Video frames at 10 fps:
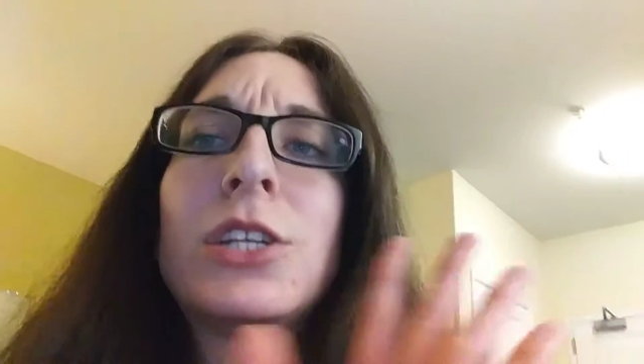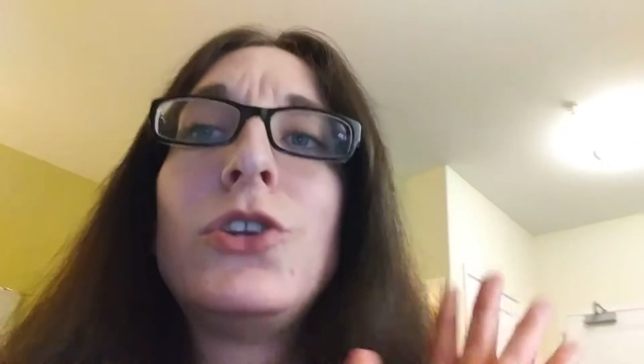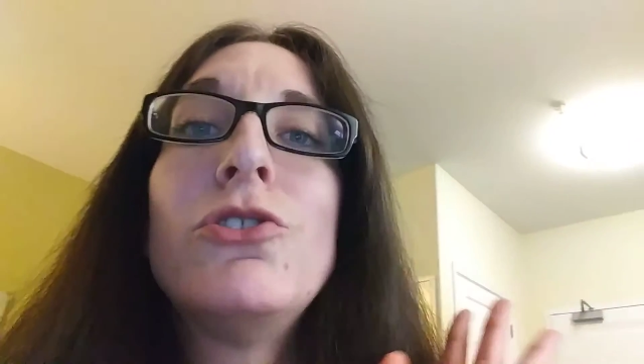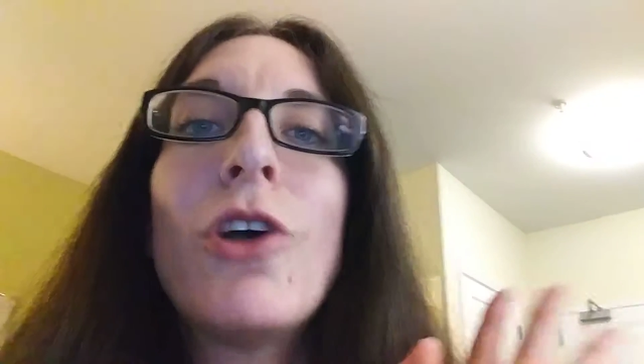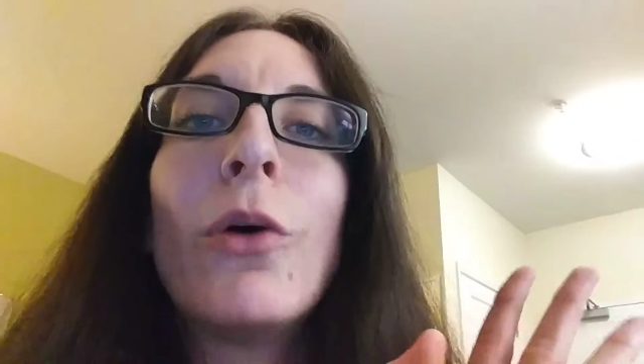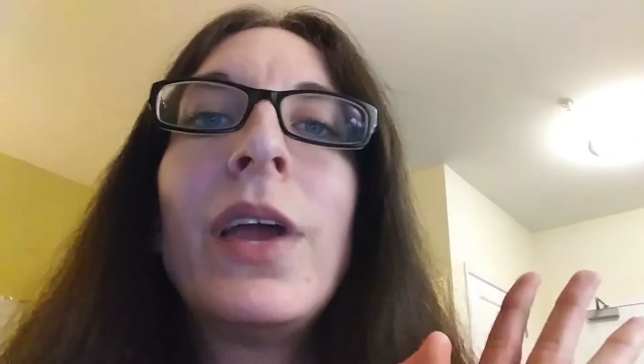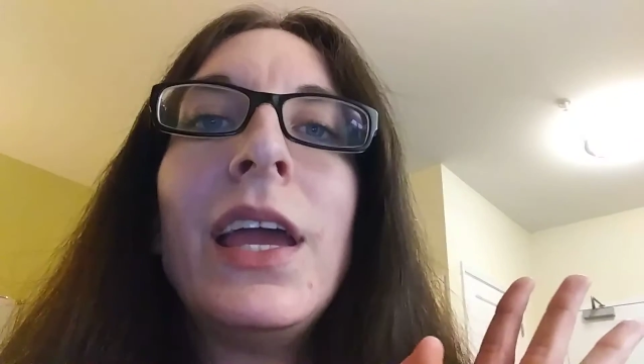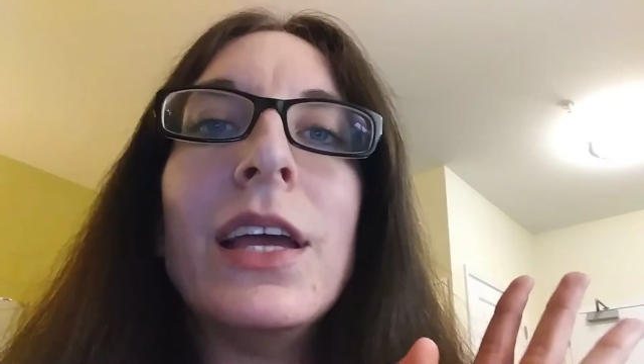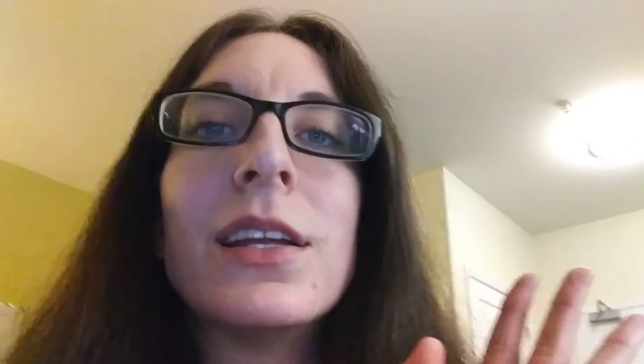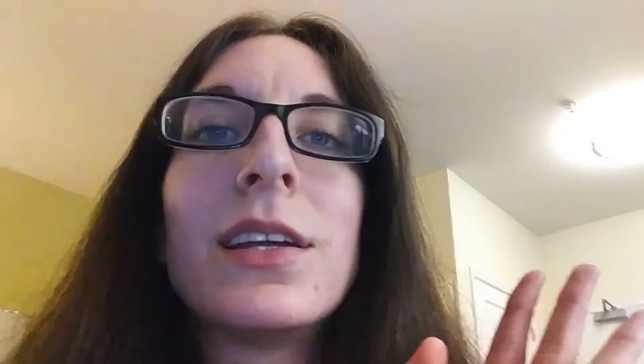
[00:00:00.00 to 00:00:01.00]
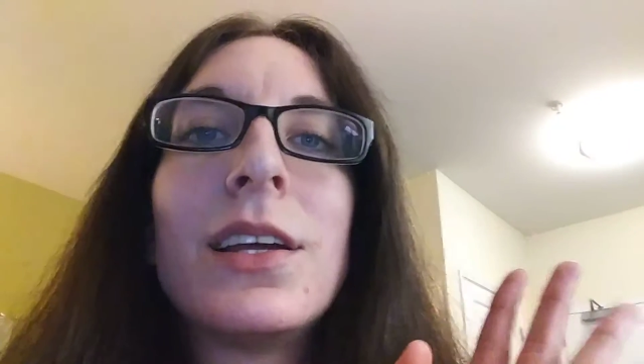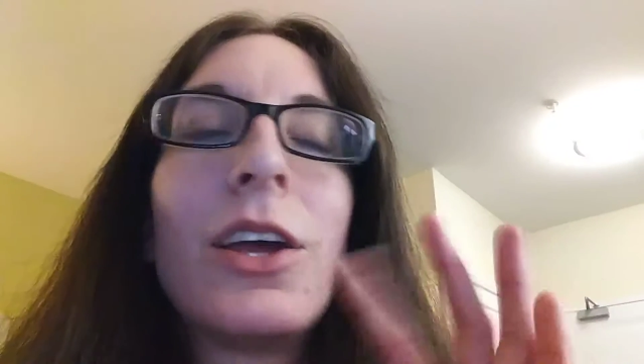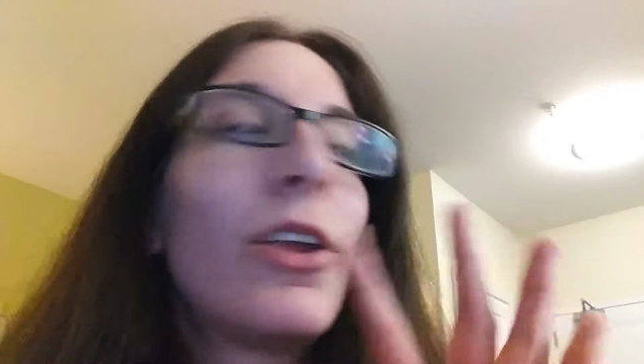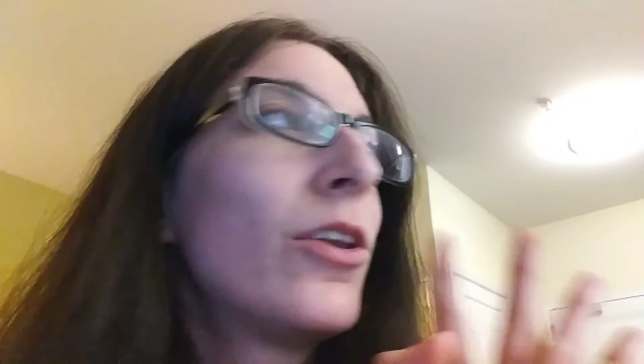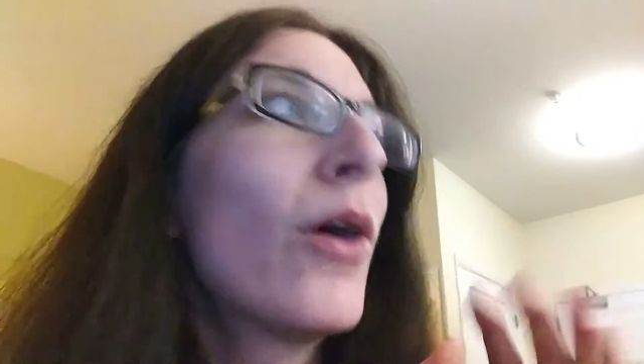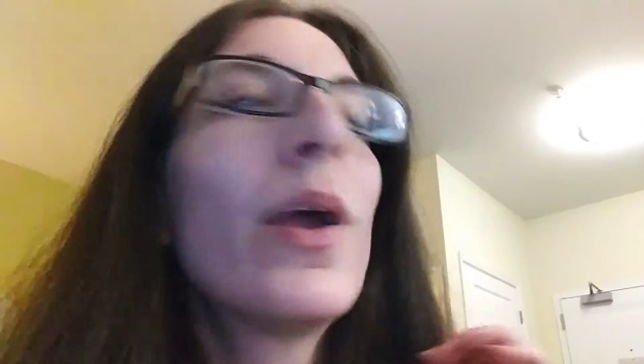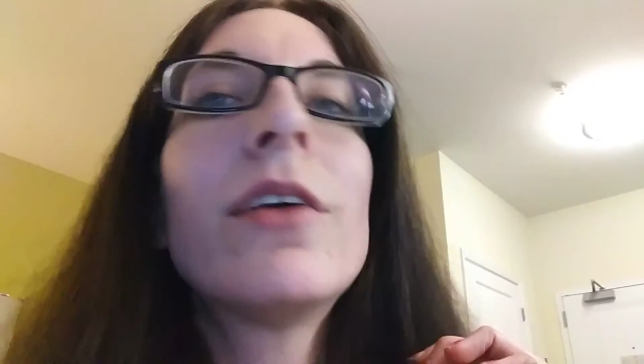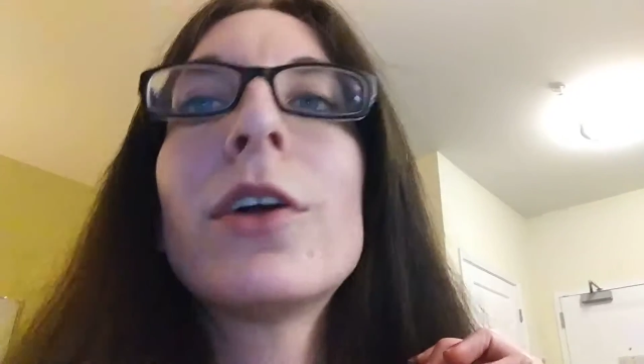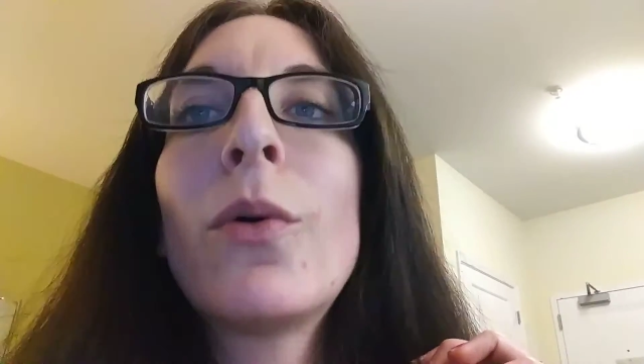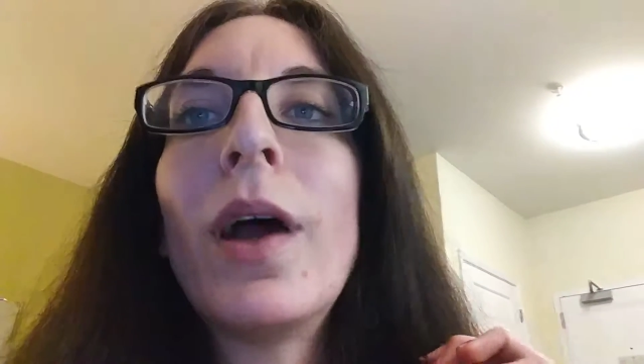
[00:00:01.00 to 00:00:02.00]
No heat. No heat
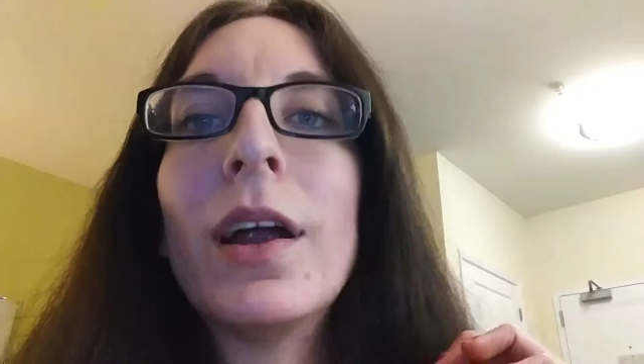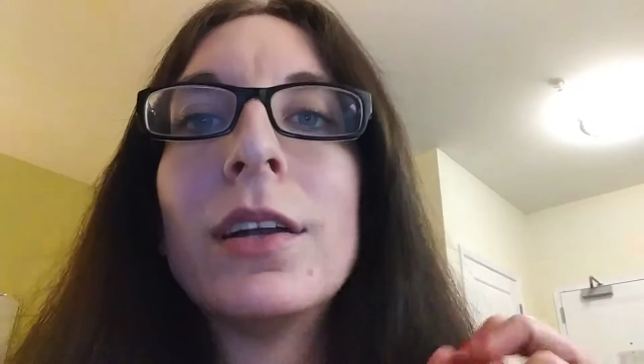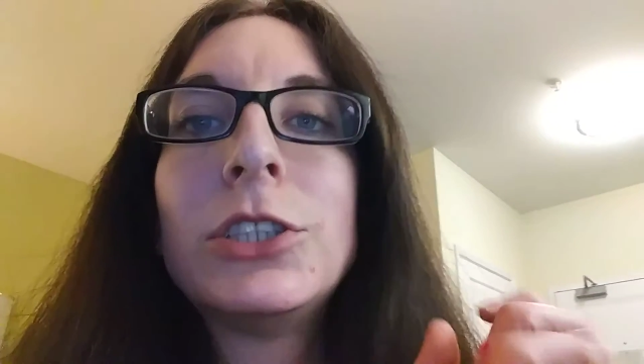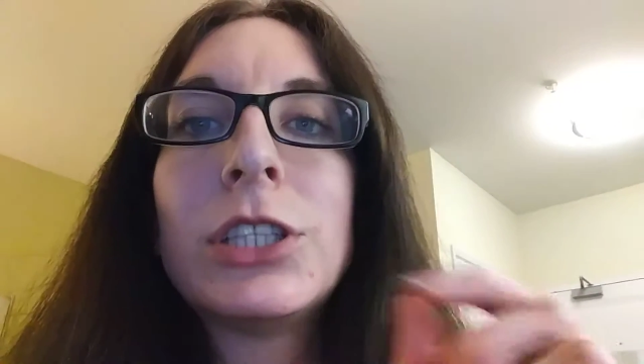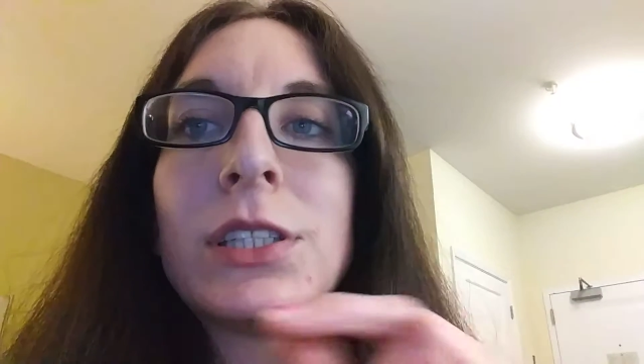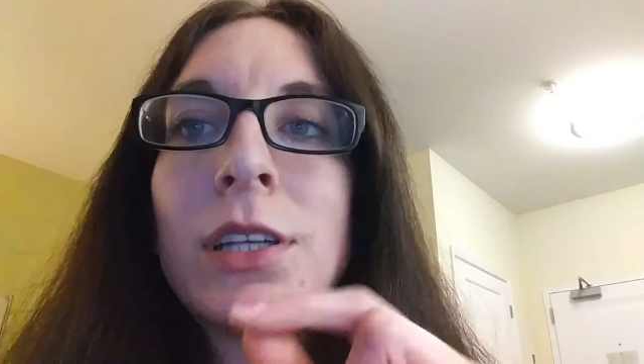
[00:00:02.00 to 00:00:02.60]
required. Just